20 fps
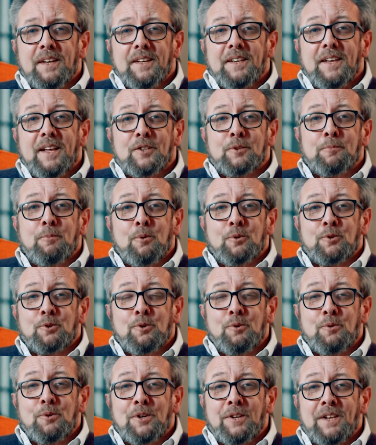NetSupport
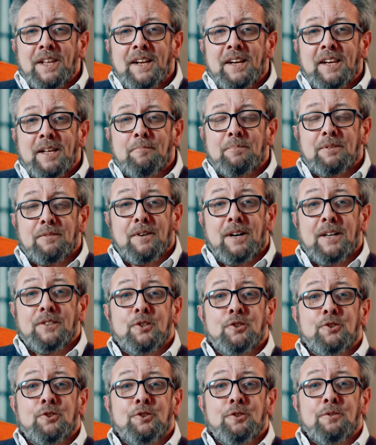School uniquely provides
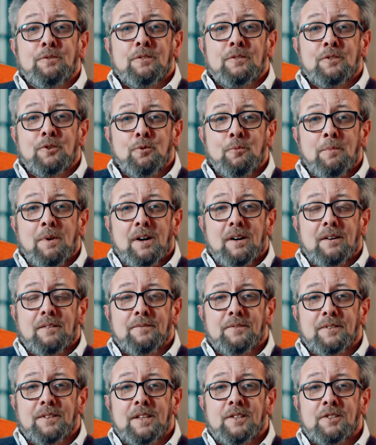a student
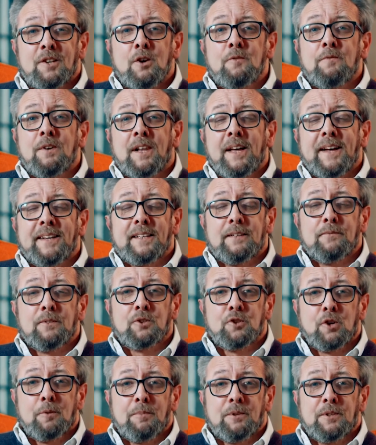toolbar that is overlaid at the
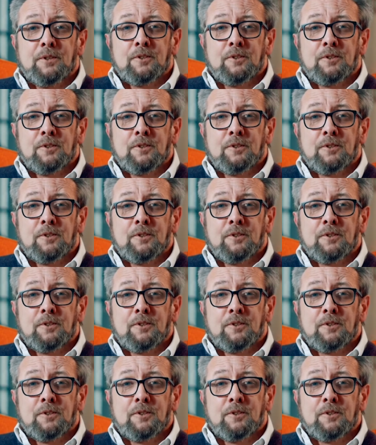top of the